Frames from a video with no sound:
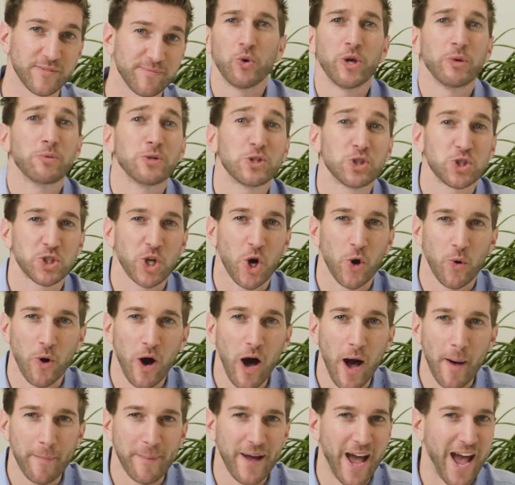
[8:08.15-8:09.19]
We would show
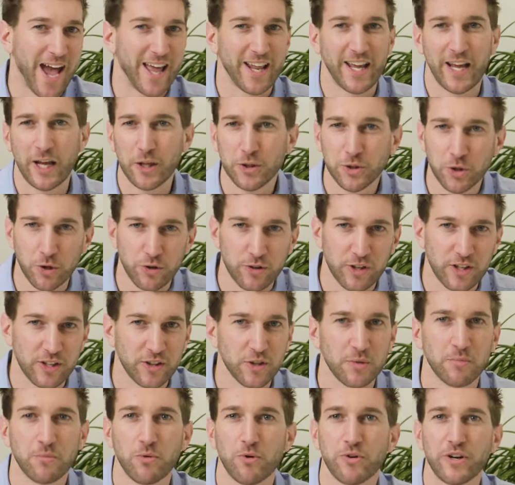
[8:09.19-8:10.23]
up at 8.30 in
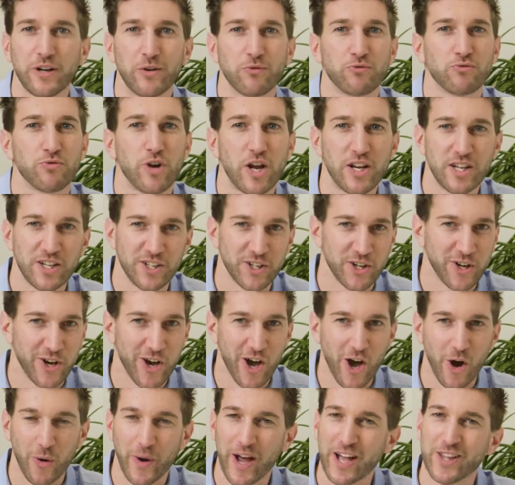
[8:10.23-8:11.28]
the morning ready to
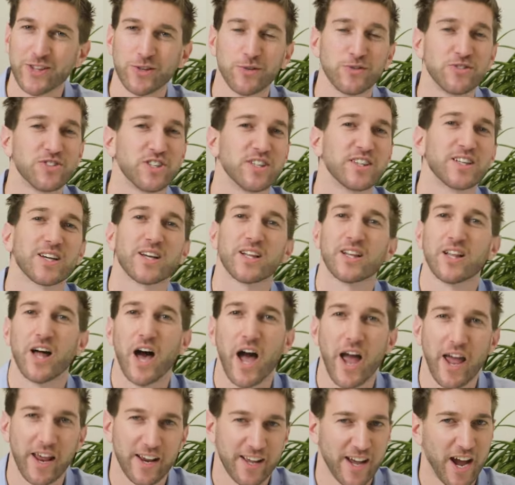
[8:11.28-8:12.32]
go and you'd see the
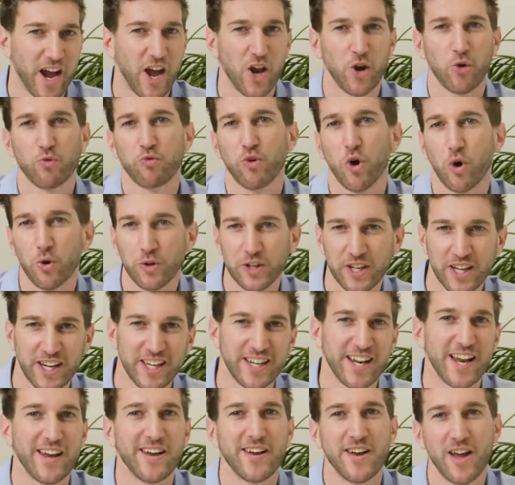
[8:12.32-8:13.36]
client kind of rolling in
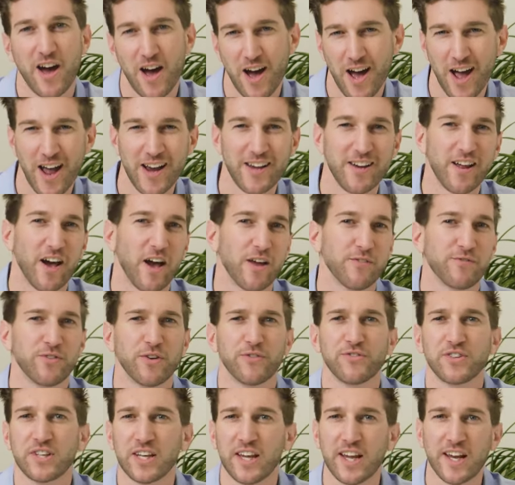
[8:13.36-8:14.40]
at 9,
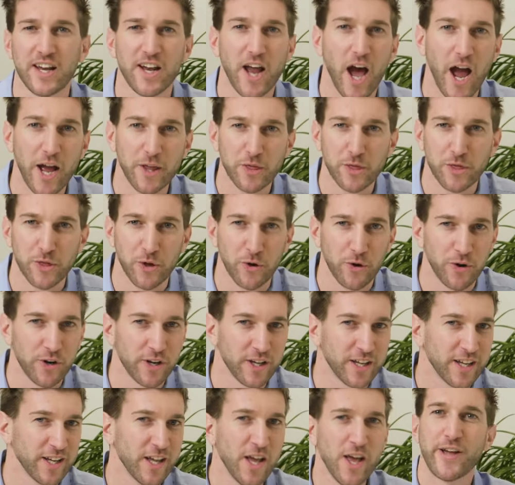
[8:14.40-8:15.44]
9.15,
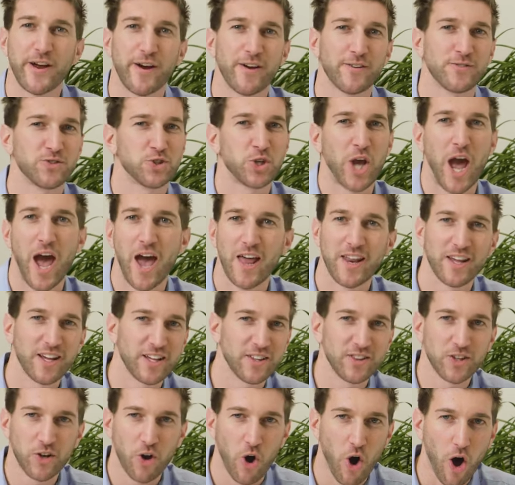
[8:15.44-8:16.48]
9.30. They're chatting
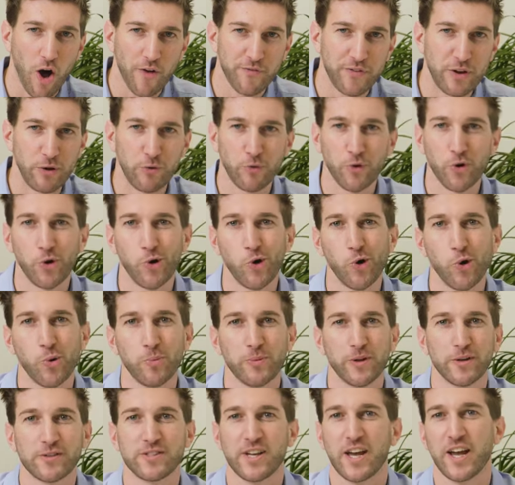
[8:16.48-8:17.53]
in the coffee room,
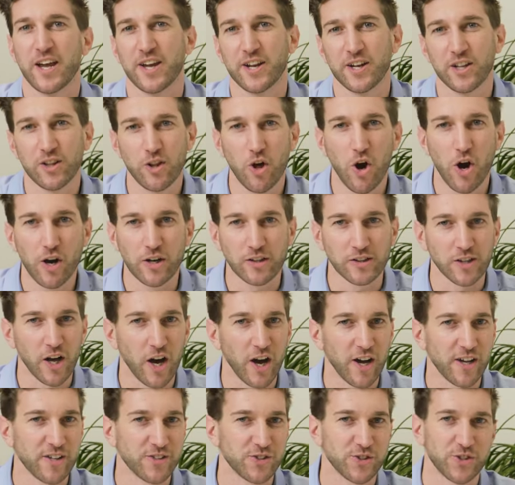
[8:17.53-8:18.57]
they're taking a long
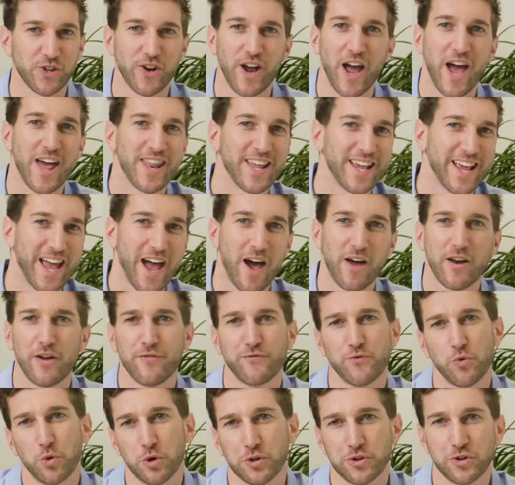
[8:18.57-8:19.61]
lunch, they're heading out
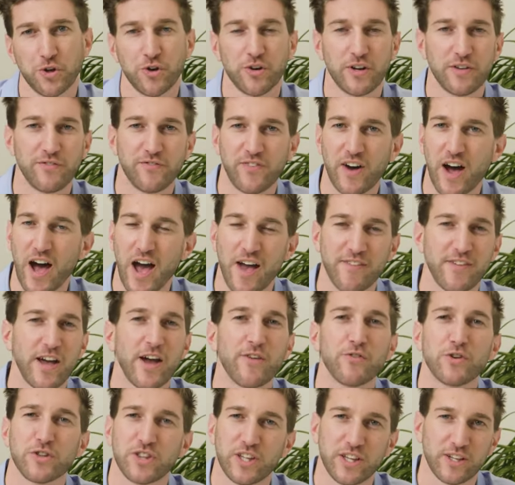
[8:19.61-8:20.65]
at 4.35,
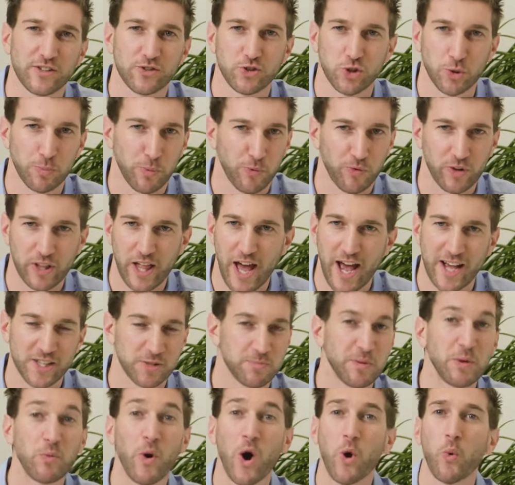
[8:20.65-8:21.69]
everything is super relaxed.
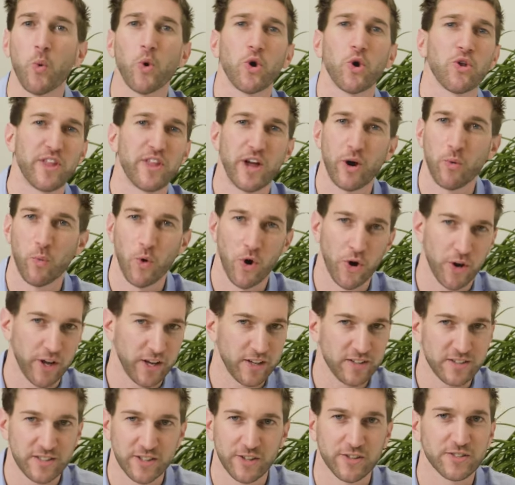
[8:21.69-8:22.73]
Meanwhile, we're there working
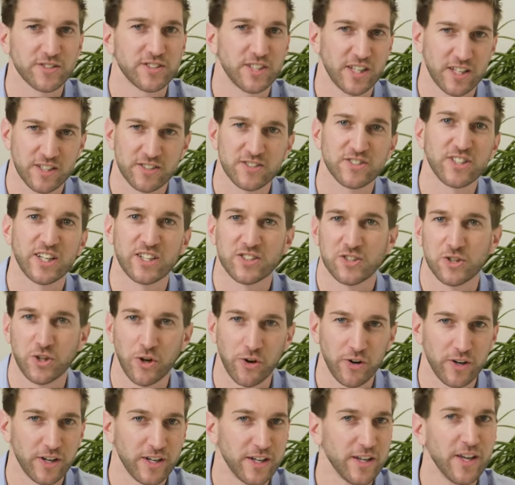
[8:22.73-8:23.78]
till 6,
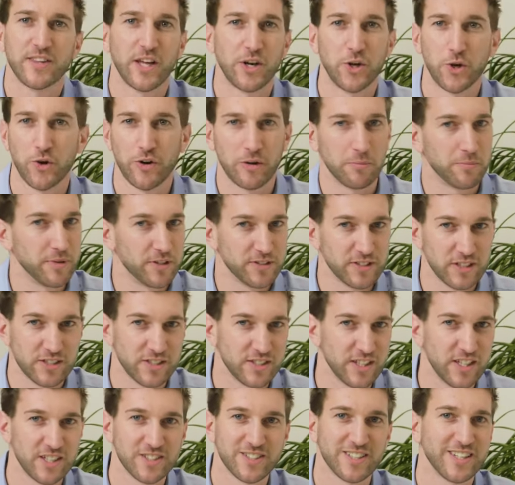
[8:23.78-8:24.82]
6.30, then during busy
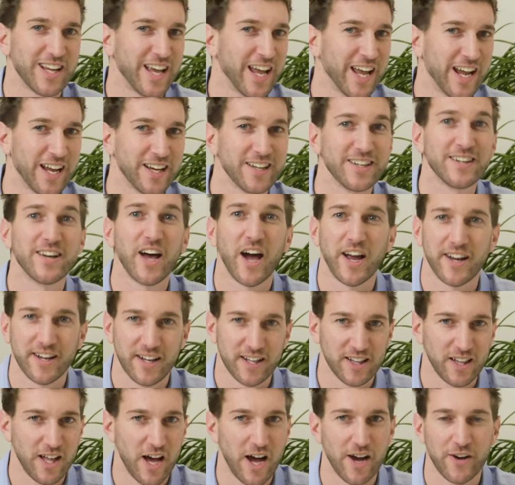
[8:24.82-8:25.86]
season, 8, 9
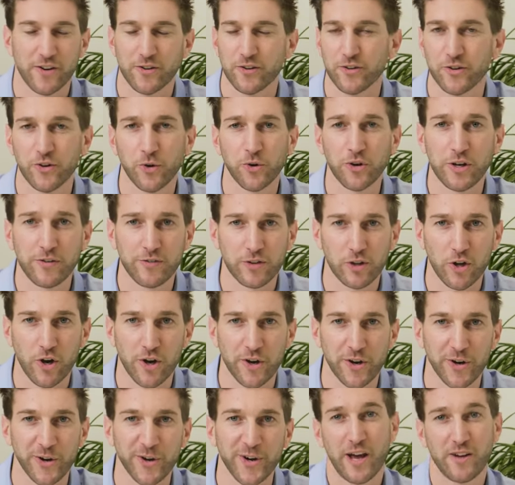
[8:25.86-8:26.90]
o'clock or, or even
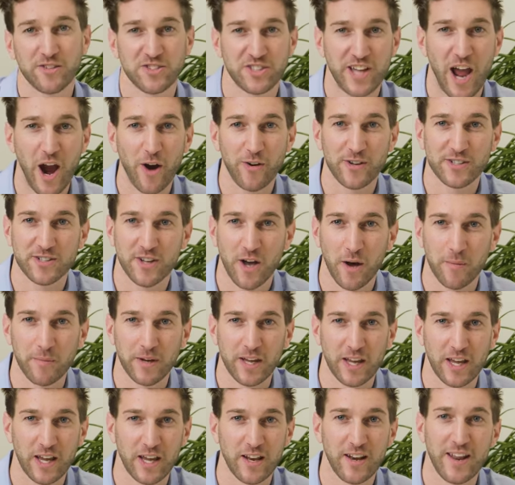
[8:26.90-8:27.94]
longer. Now Sarah's
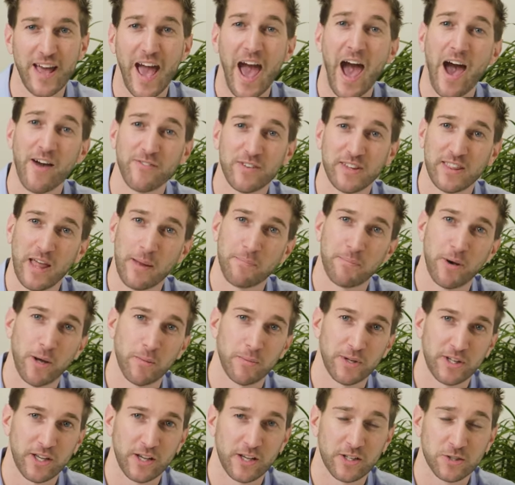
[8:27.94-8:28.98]
coming in, having that
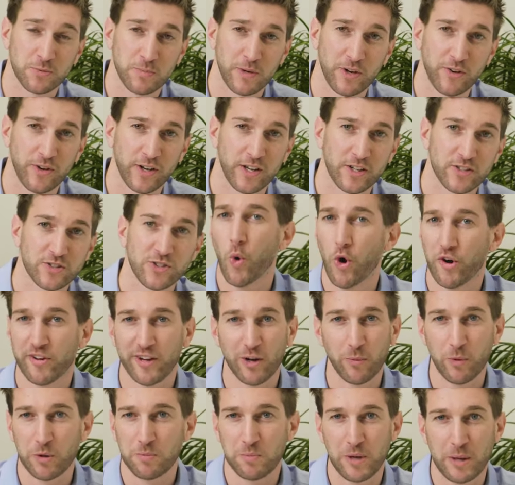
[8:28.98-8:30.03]
public experience, working
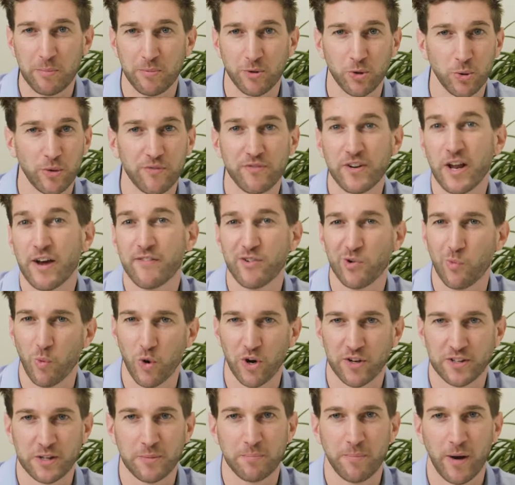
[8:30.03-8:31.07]
with people who have never
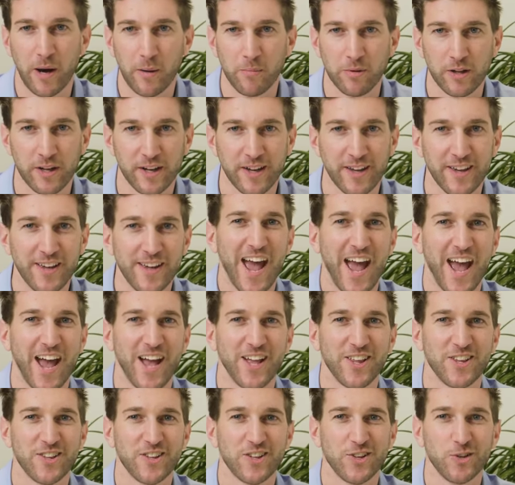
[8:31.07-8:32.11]
worked in public,
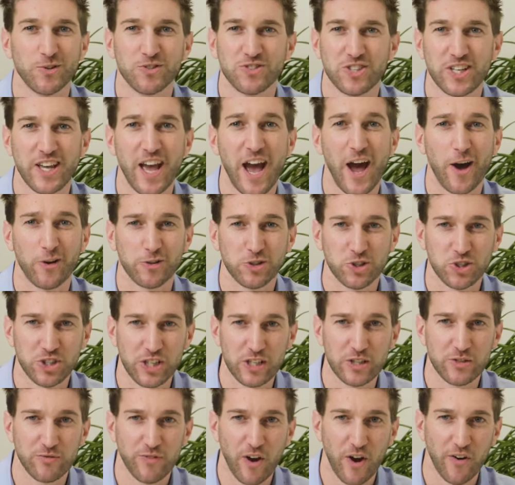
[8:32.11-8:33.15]
and you see how
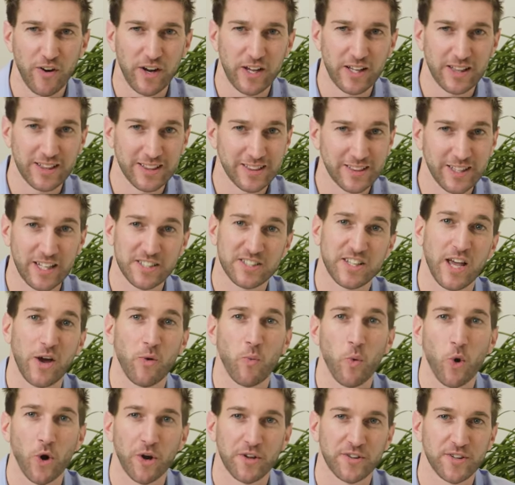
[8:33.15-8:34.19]
she's very, let's get
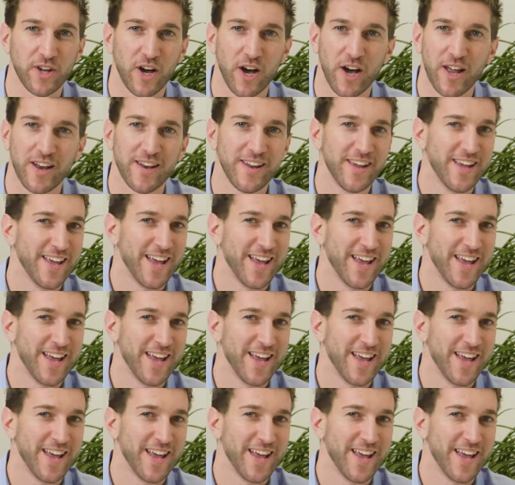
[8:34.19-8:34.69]
work done.